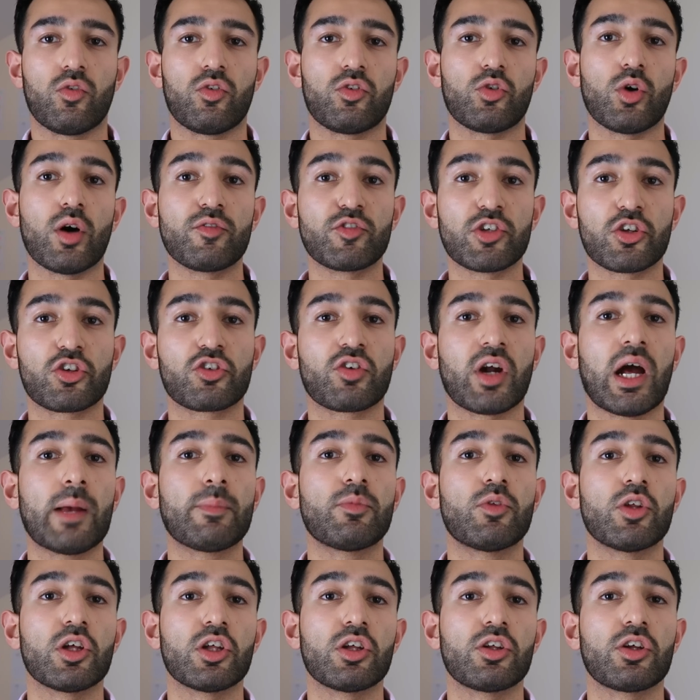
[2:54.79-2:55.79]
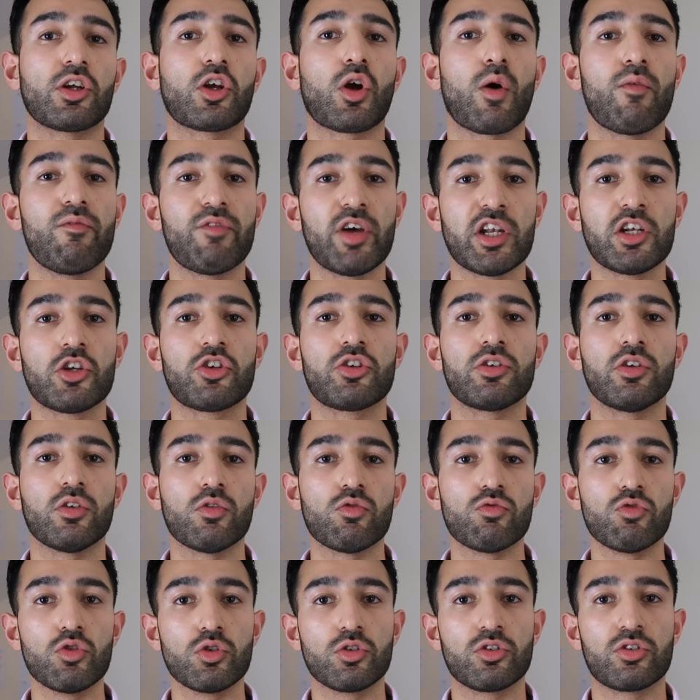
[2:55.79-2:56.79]
So I've described the
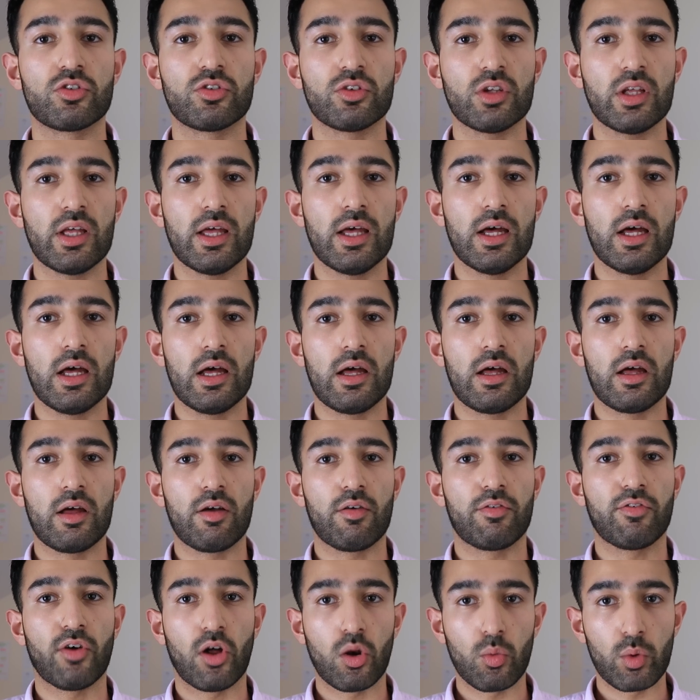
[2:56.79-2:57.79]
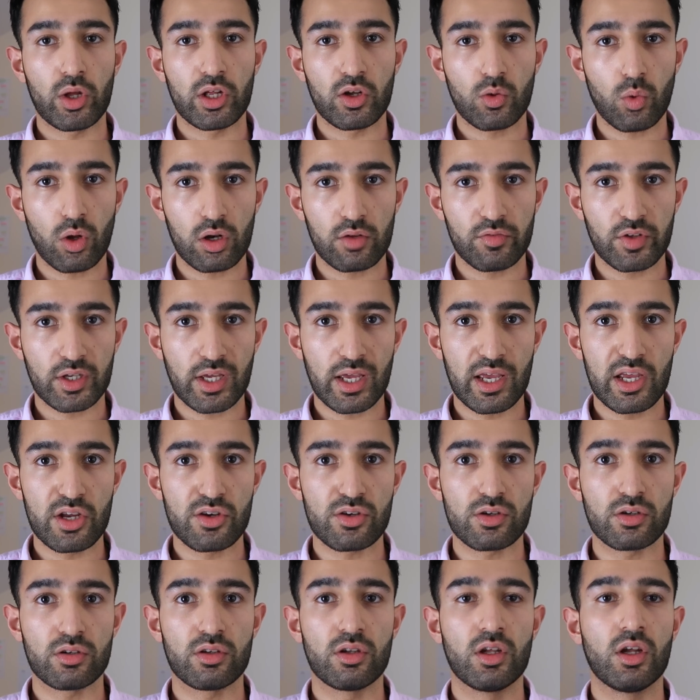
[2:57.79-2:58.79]
conventional routes following
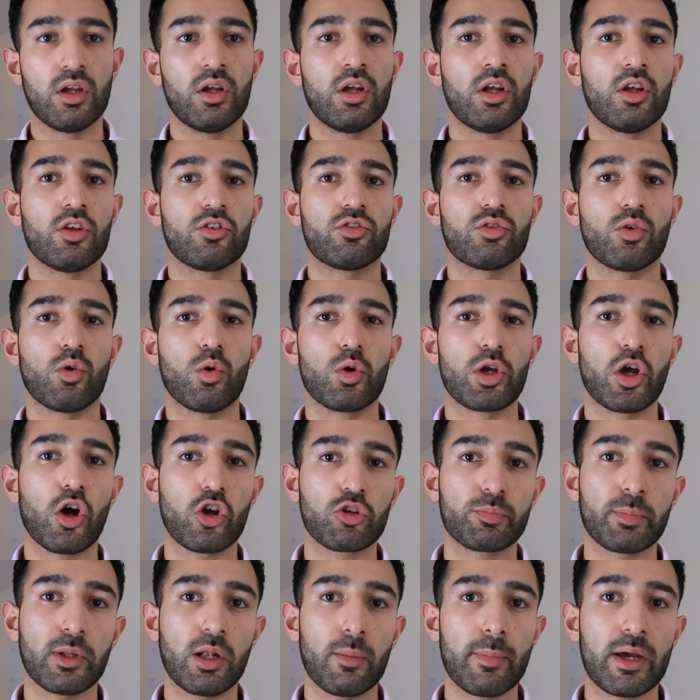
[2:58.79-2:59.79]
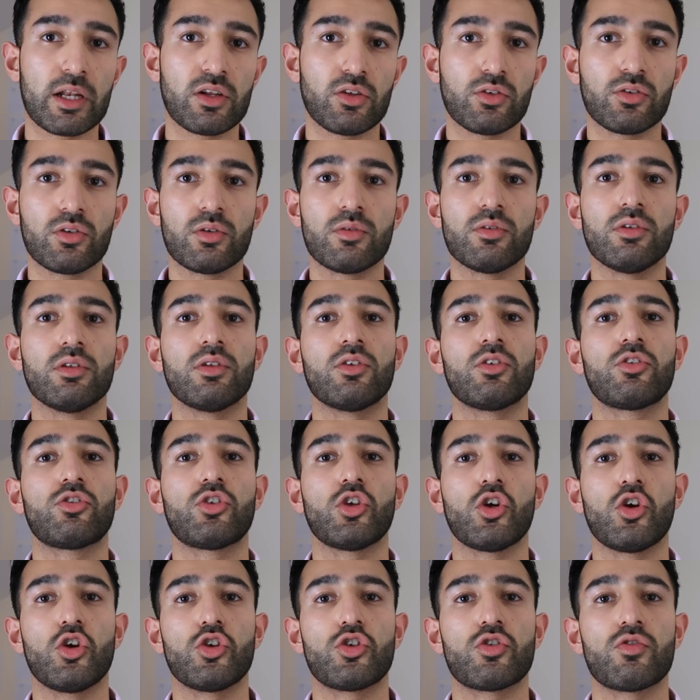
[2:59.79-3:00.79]
qualification. So your hospital medicine,
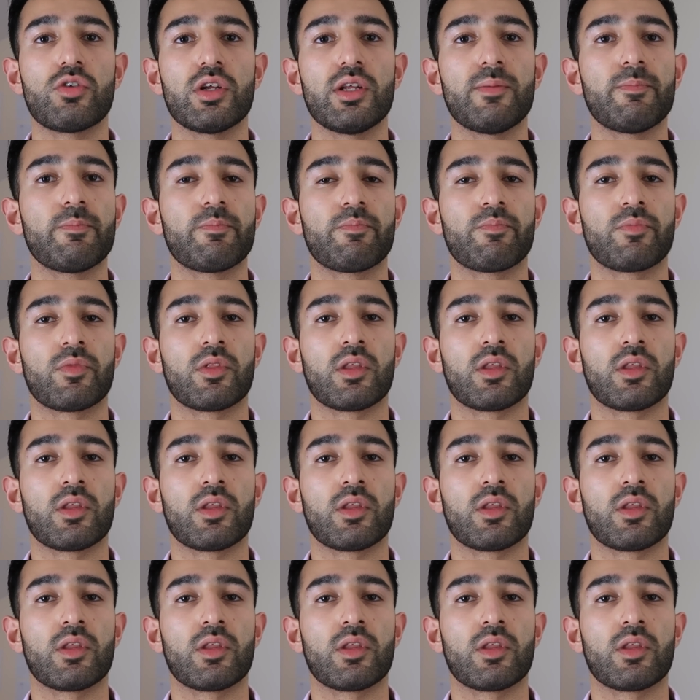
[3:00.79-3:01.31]
surgery,